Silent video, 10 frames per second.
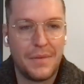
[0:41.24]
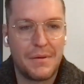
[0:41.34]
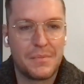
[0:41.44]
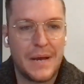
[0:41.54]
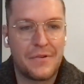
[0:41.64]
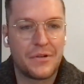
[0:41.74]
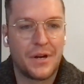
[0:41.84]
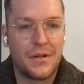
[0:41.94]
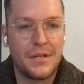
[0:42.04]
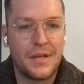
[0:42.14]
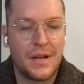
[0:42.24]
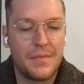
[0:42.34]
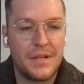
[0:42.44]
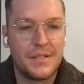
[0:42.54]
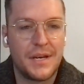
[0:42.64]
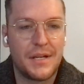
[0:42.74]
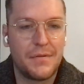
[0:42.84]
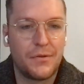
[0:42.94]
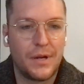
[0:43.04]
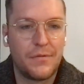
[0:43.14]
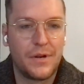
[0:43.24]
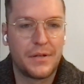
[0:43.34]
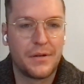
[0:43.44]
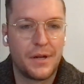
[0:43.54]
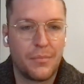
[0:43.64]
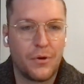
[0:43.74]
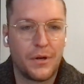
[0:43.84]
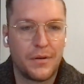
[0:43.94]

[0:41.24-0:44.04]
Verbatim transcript: My name is Patrick Holly, and I'm the Executive Creative Director at Upwork.